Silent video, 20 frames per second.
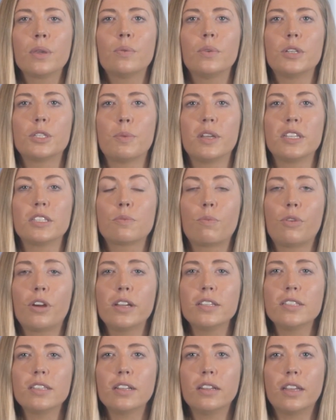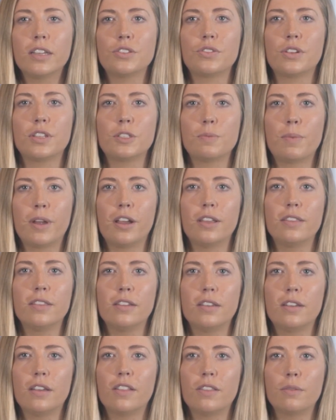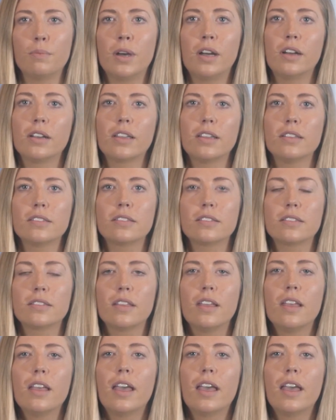which makes pricing less transparent than in other markets.